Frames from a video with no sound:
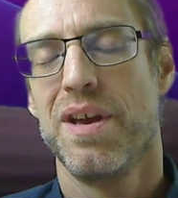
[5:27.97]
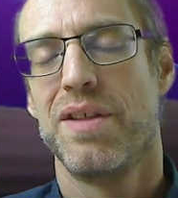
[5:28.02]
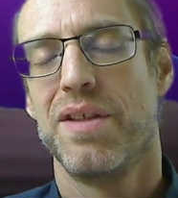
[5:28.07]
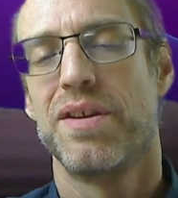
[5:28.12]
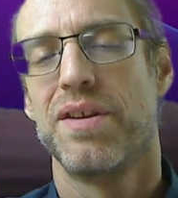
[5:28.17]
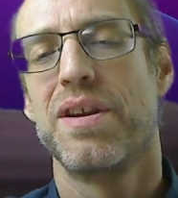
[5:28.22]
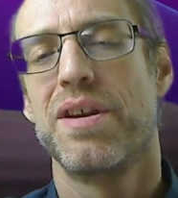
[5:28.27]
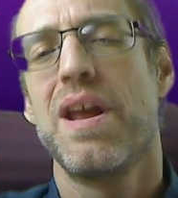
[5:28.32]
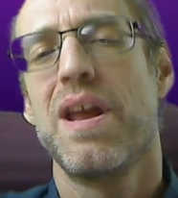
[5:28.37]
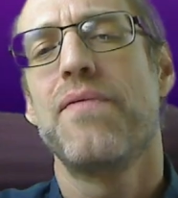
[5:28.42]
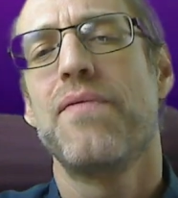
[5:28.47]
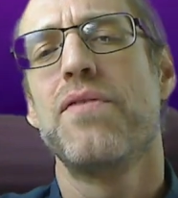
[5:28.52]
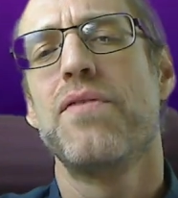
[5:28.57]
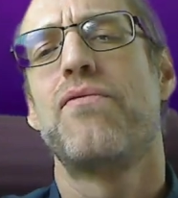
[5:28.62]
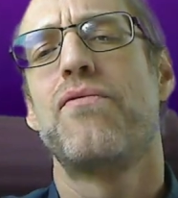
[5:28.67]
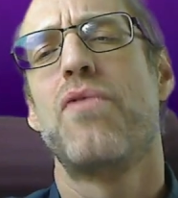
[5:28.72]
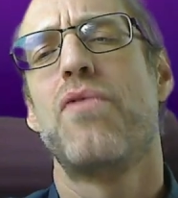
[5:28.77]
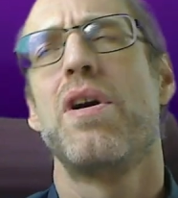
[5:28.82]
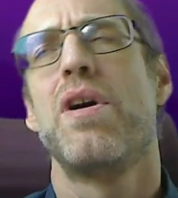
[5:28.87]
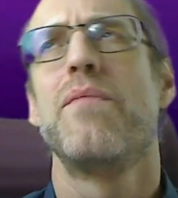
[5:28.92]
The Cynefin
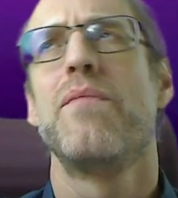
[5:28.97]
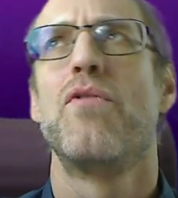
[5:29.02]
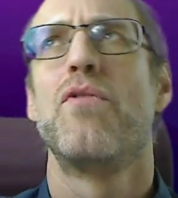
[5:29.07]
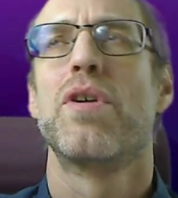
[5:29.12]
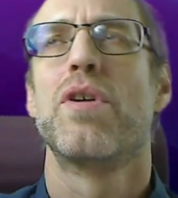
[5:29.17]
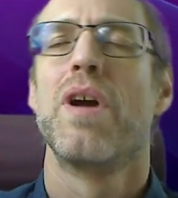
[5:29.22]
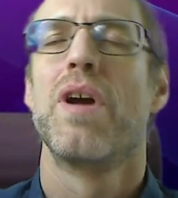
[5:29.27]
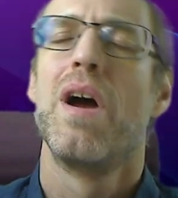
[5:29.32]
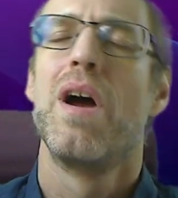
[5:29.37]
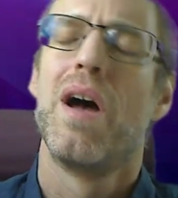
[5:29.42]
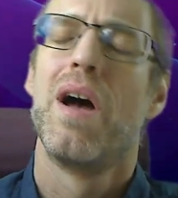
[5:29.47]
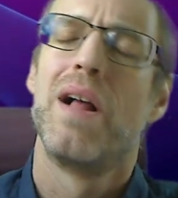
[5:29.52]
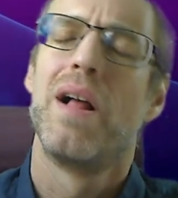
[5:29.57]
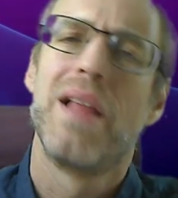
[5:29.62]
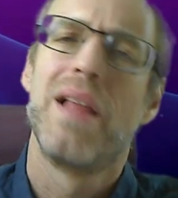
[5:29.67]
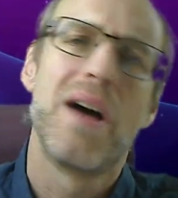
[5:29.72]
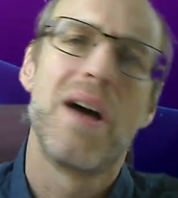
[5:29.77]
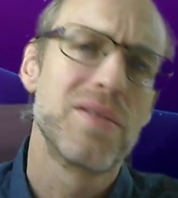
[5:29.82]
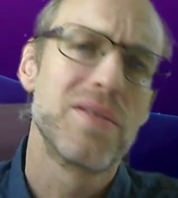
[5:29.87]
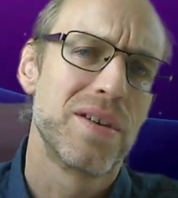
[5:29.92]
Framework
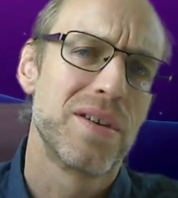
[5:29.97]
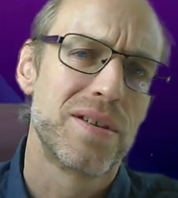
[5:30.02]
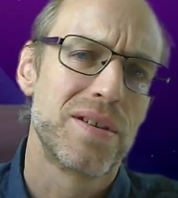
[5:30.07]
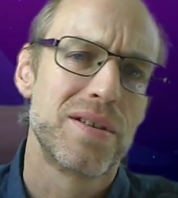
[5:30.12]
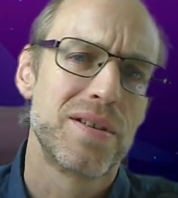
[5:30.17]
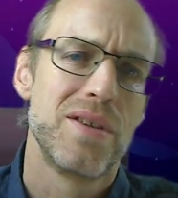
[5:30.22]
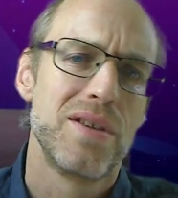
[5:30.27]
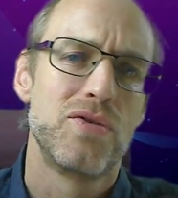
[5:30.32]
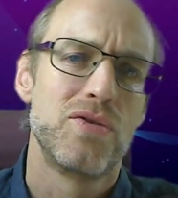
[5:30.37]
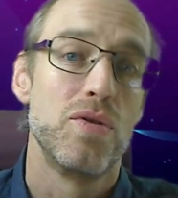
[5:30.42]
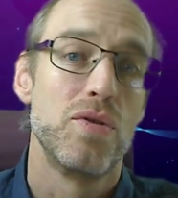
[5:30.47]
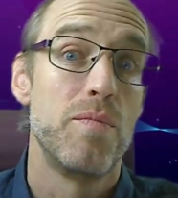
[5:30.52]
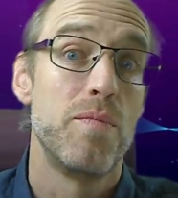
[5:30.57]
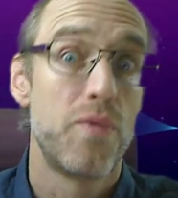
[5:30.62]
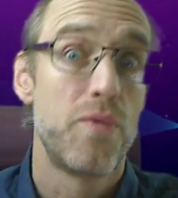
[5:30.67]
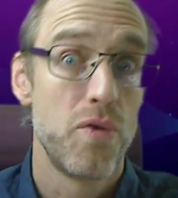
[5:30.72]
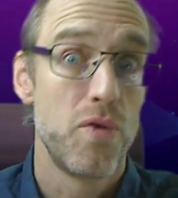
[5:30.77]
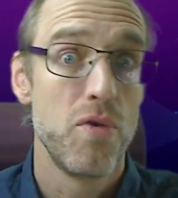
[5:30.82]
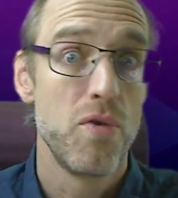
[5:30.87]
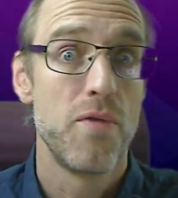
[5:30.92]
allows us to
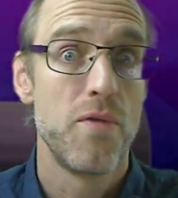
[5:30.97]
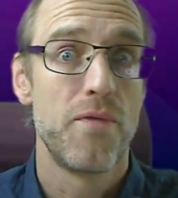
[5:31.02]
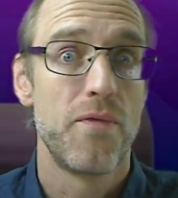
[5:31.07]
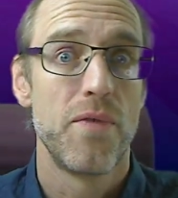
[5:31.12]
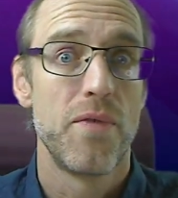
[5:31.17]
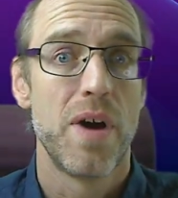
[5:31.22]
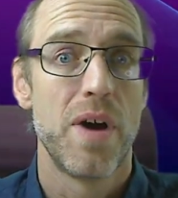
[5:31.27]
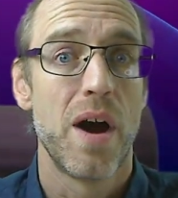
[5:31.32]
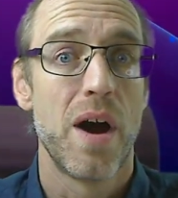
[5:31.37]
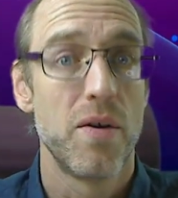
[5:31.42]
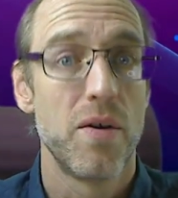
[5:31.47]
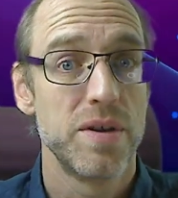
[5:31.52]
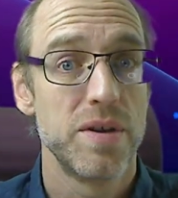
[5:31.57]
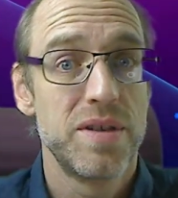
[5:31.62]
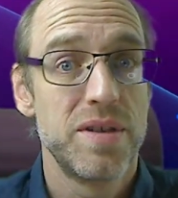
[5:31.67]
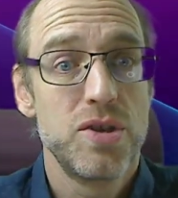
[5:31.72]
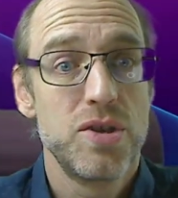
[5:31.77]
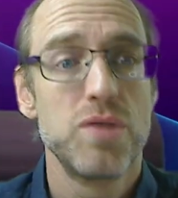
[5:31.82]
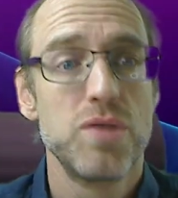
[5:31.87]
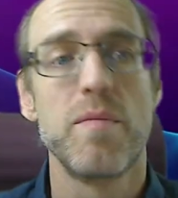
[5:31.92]
improve our
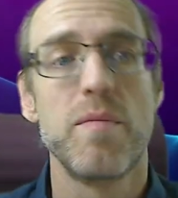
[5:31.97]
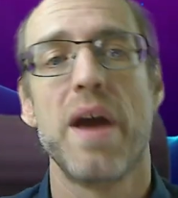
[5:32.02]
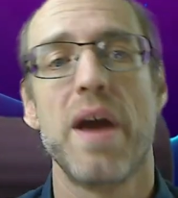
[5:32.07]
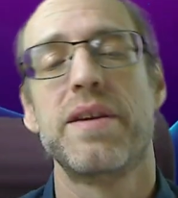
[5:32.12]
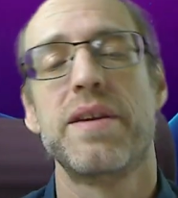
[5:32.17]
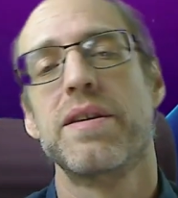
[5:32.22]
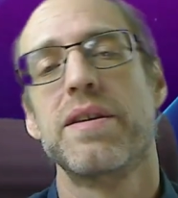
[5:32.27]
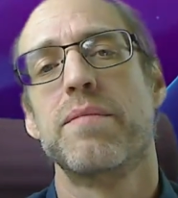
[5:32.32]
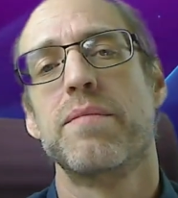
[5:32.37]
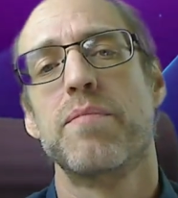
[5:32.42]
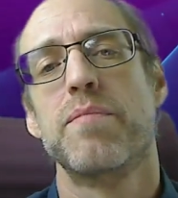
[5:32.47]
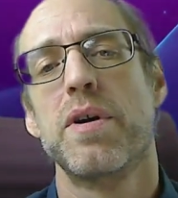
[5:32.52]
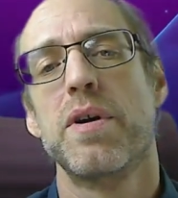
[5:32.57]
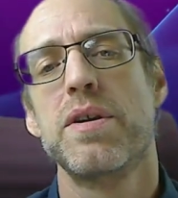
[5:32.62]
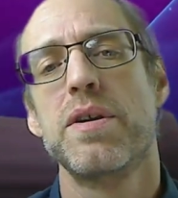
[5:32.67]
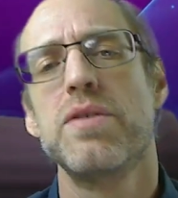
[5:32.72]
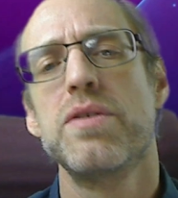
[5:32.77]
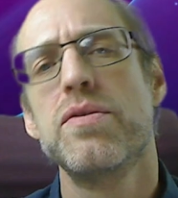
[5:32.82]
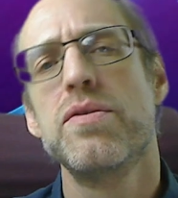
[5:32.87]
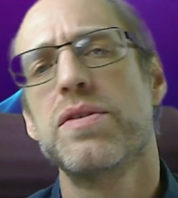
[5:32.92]
decision making by
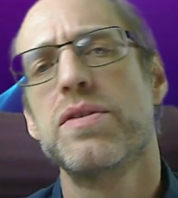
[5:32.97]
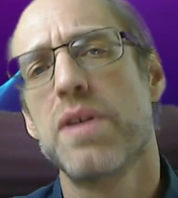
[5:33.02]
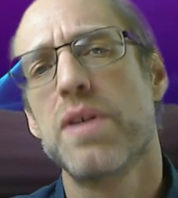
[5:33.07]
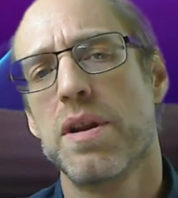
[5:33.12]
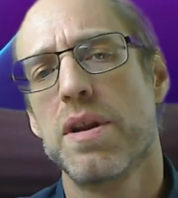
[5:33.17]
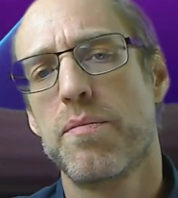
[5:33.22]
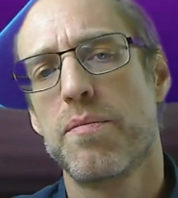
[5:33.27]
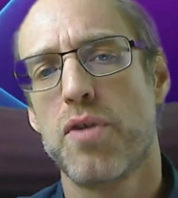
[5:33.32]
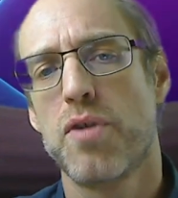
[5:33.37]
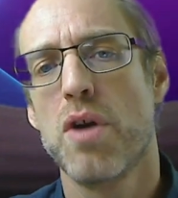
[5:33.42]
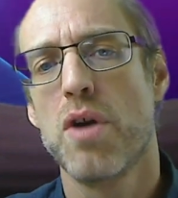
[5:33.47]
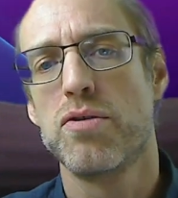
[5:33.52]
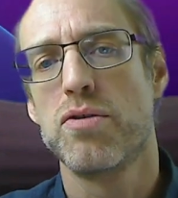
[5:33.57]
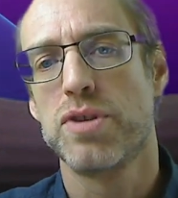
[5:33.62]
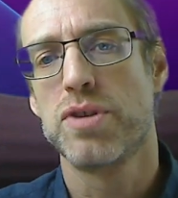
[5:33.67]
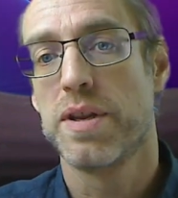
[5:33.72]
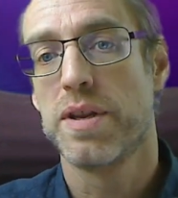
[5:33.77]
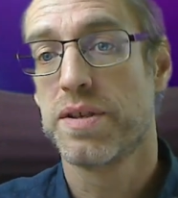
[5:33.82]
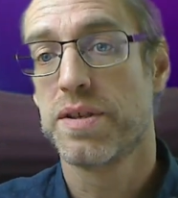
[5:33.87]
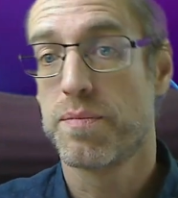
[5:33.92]
using an approach
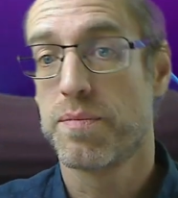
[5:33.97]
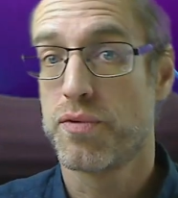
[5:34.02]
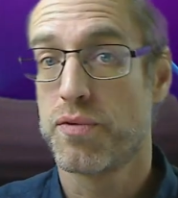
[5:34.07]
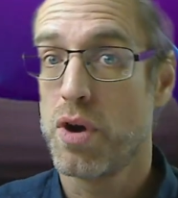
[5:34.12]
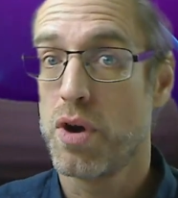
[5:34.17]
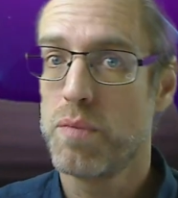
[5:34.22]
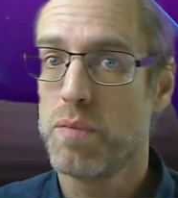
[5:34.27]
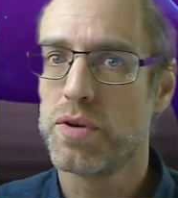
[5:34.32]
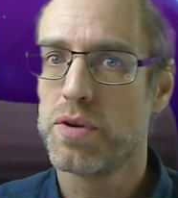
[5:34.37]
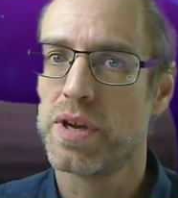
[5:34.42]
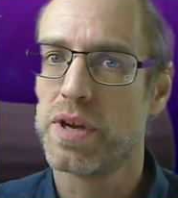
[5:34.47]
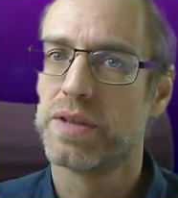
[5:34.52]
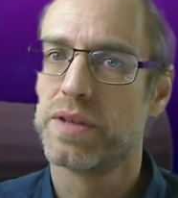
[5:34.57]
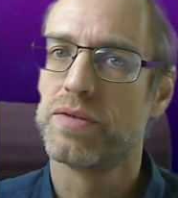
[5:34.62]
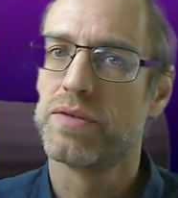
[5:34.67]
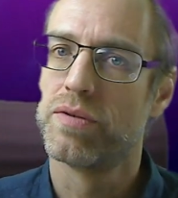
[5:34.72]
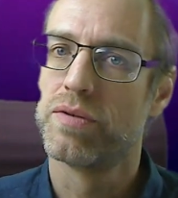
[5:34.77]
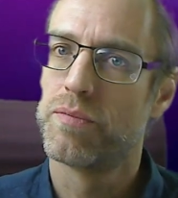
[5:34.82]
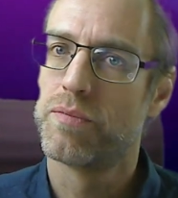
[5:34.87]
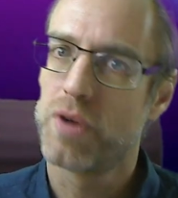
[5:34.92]
that is appropriate to
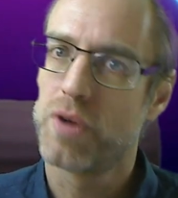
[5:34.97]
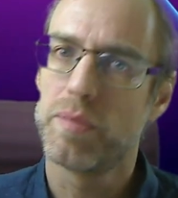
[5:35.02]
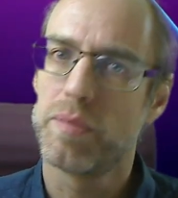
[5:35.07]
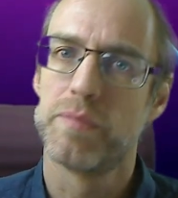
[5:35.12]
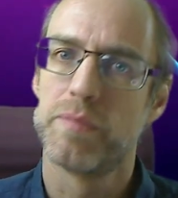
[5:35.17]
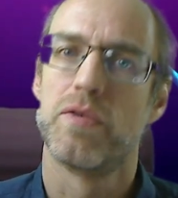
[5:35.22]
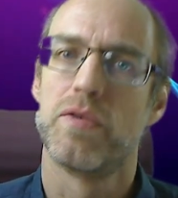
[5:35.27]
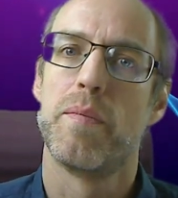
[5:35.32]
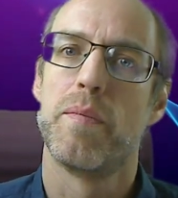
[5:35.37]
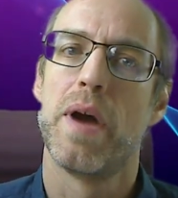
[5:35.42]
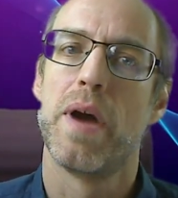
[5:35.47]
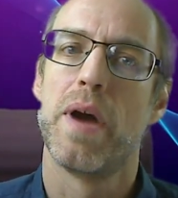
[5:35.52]
the problem domain.